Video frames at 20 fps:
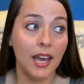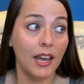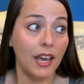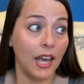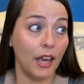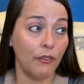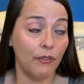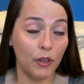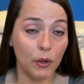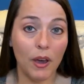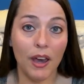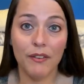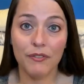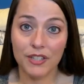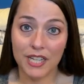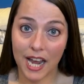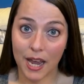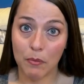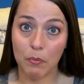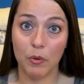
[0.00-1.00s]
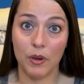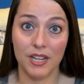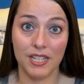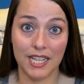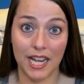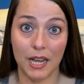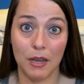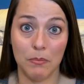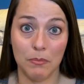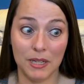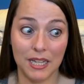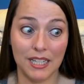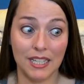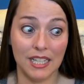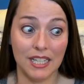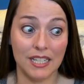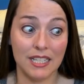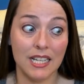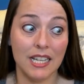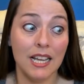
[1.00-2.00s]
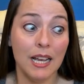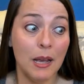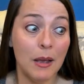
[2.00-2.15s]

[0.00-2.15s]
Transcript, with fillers: If you have type 1 diabetes,